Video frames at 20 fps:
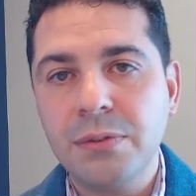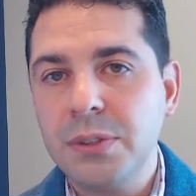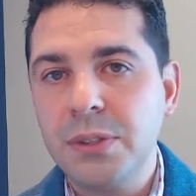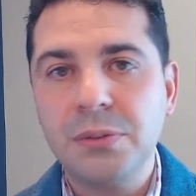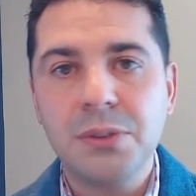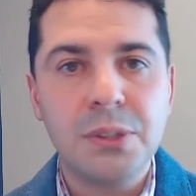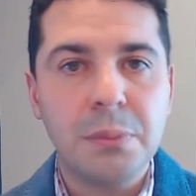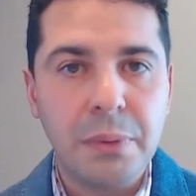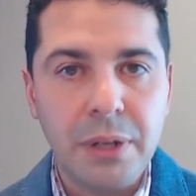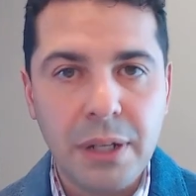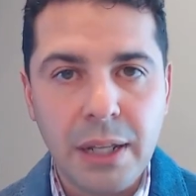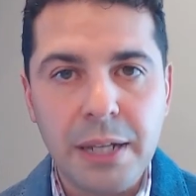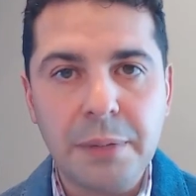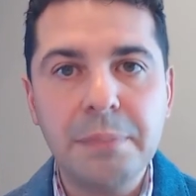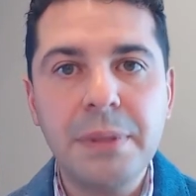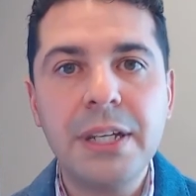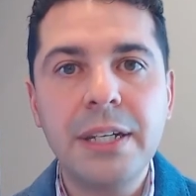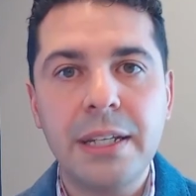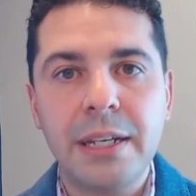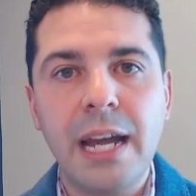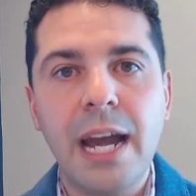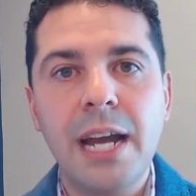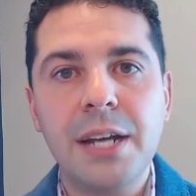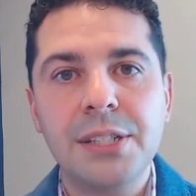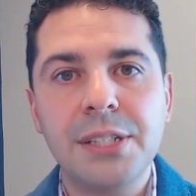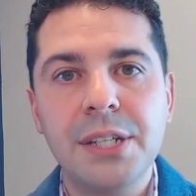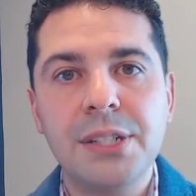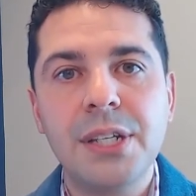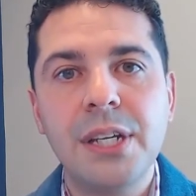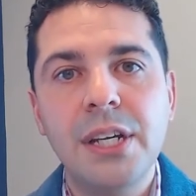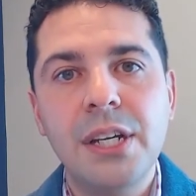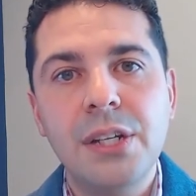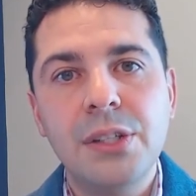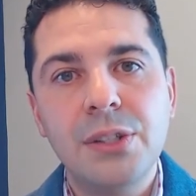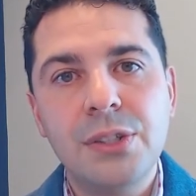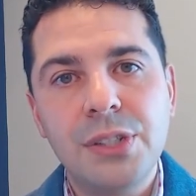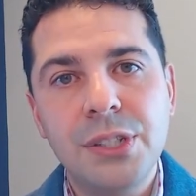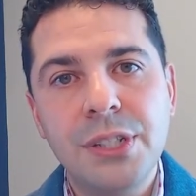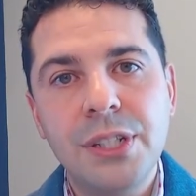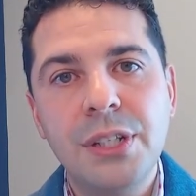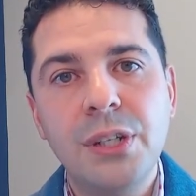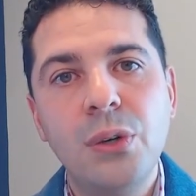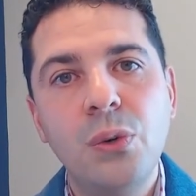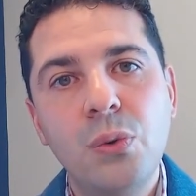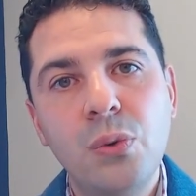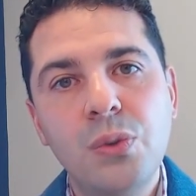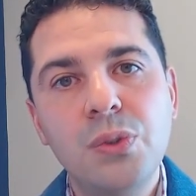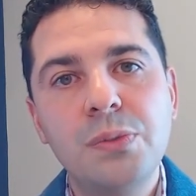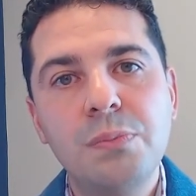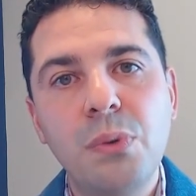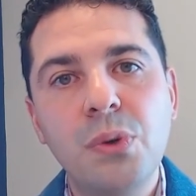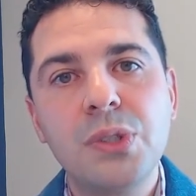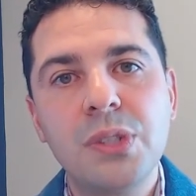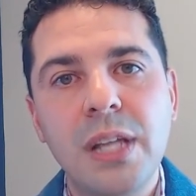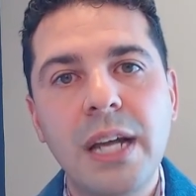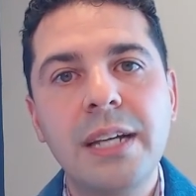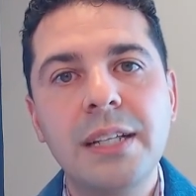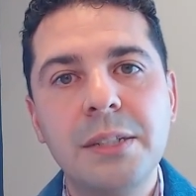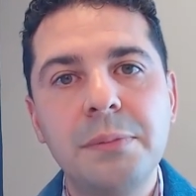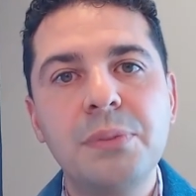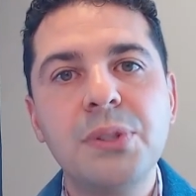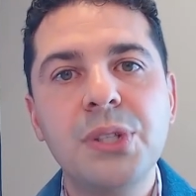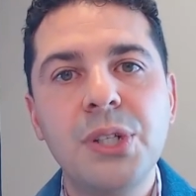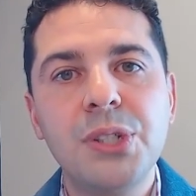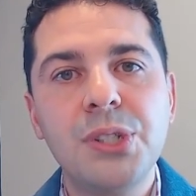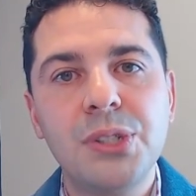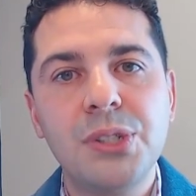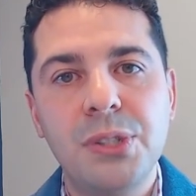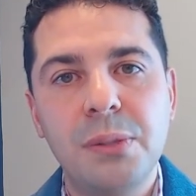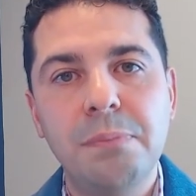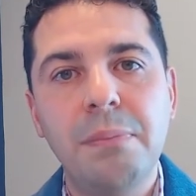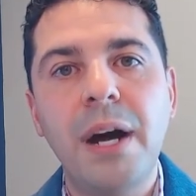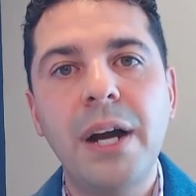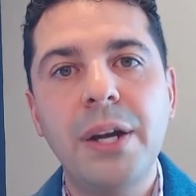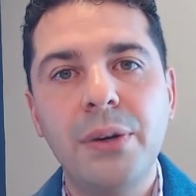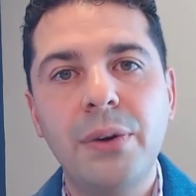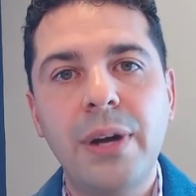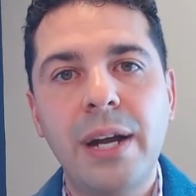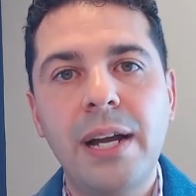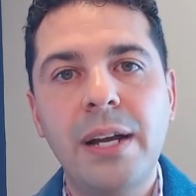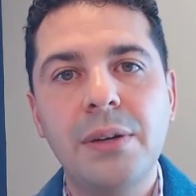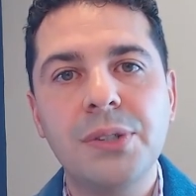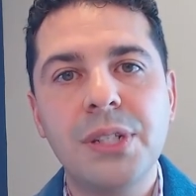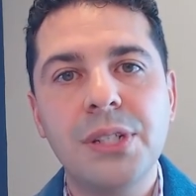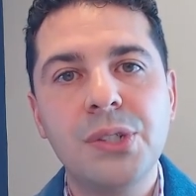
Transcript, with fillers: you know, somebody like me can access to see who's most likely positioned to buy your house.